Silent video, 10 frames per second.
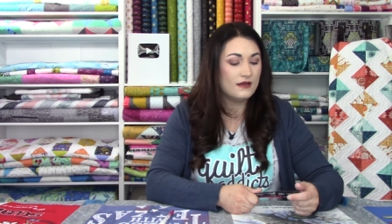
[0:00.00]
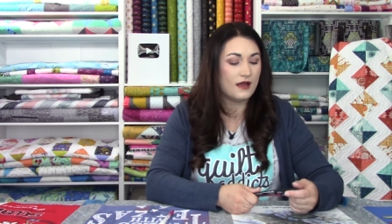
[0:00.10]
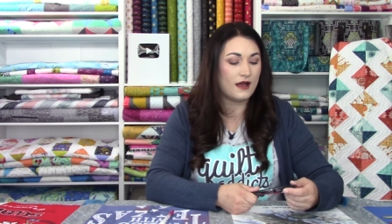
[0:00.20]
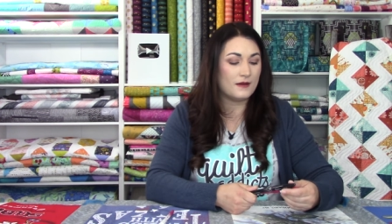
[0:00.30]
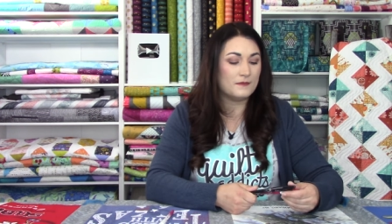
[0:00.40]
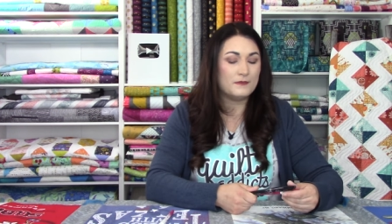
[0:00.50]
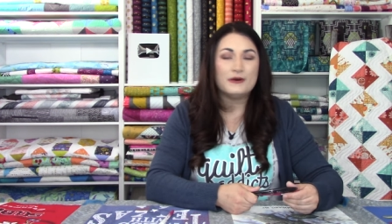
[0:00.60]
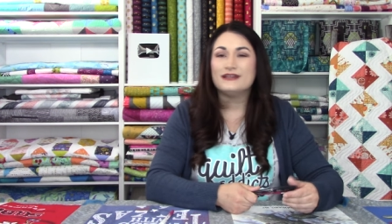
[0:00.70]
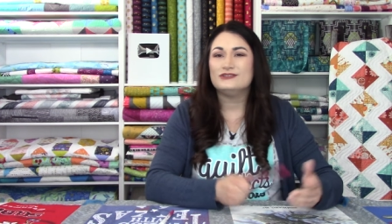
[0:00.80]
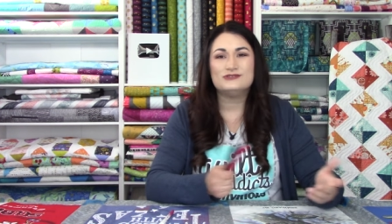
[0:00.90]
Um,
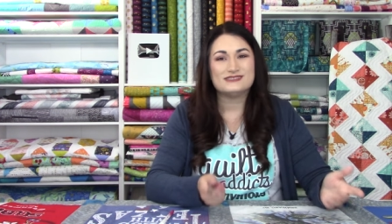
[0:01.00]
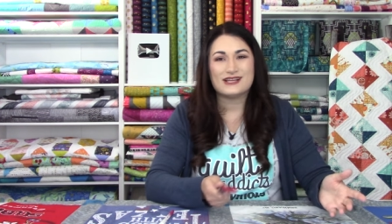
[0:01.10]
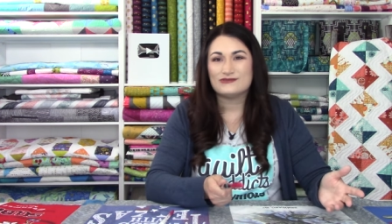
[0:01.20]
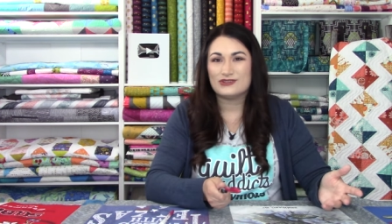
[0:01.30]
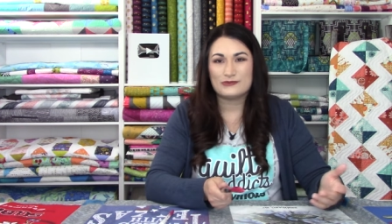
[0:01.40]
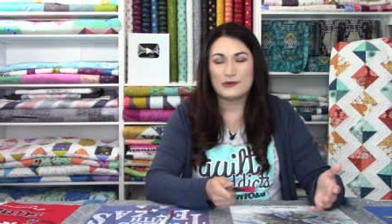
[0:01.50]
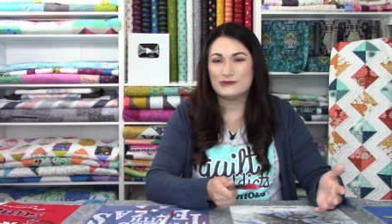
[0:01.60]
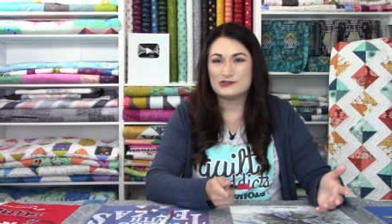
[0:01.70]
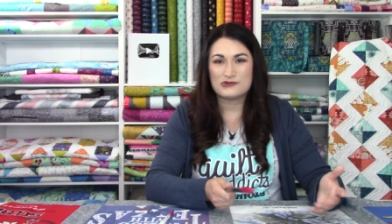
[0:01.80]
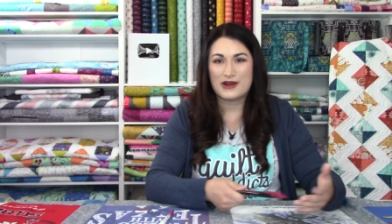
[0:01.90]
but you just have to throw it
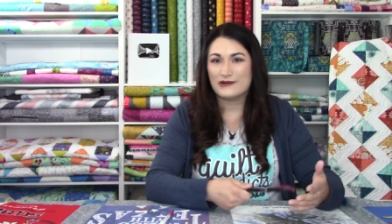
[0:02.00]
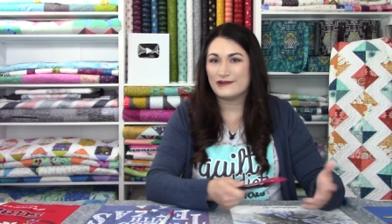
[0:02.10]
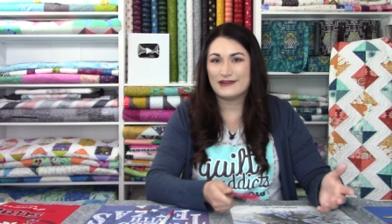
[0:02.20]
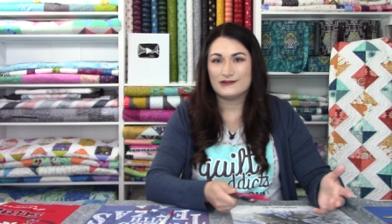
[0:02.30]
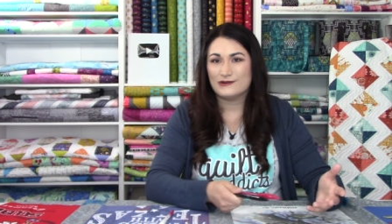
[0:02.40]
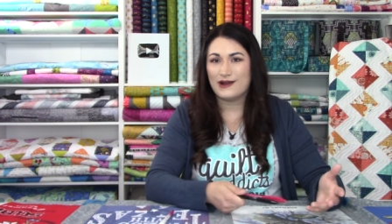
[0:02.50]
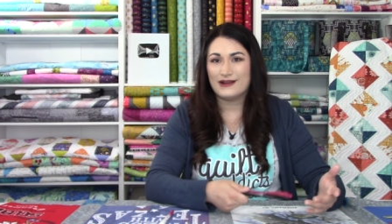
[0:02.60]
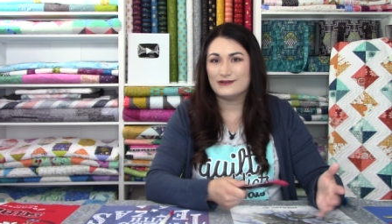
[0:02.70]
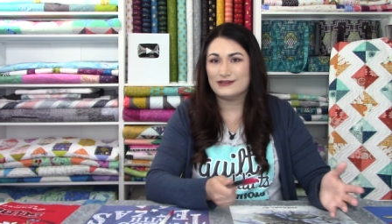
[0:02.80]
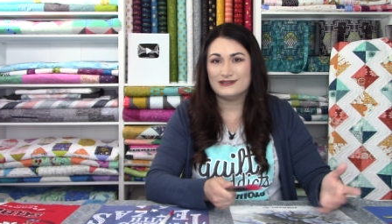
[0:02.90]
in the dryer again or
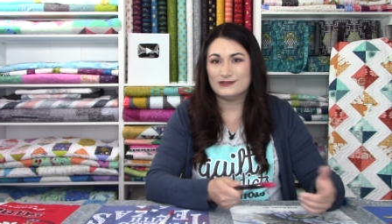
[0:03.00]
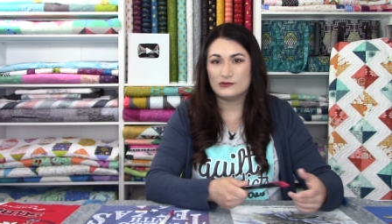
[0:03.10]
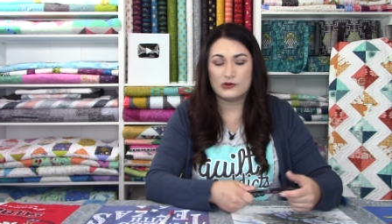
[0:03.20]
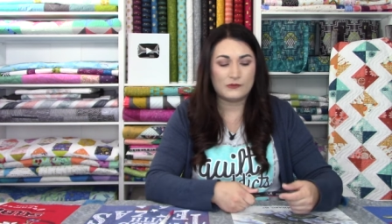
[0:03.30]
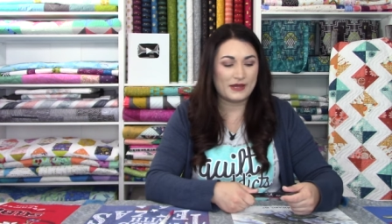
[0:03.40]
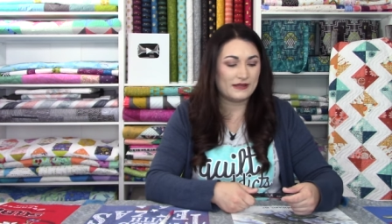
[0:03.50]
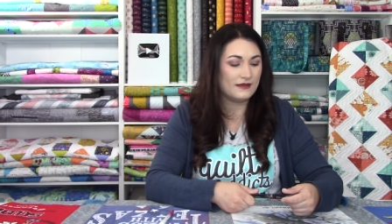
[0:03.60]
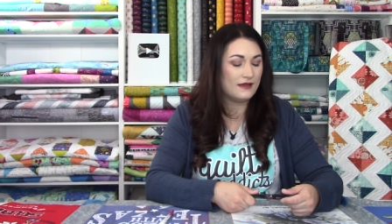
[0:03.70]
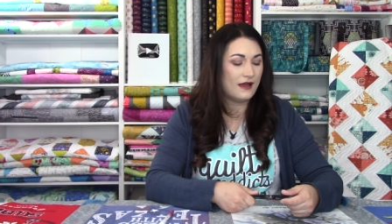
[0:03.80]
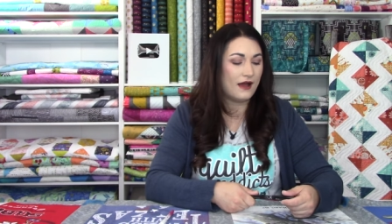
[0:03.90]
iron it and it'll go away.
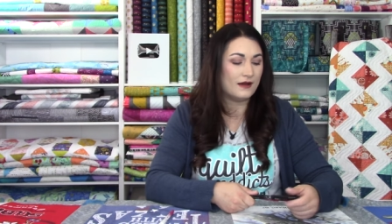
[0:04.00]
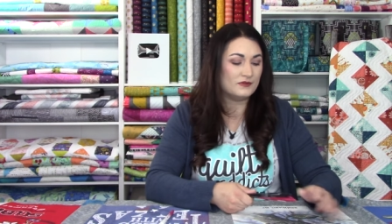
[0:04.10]
Um,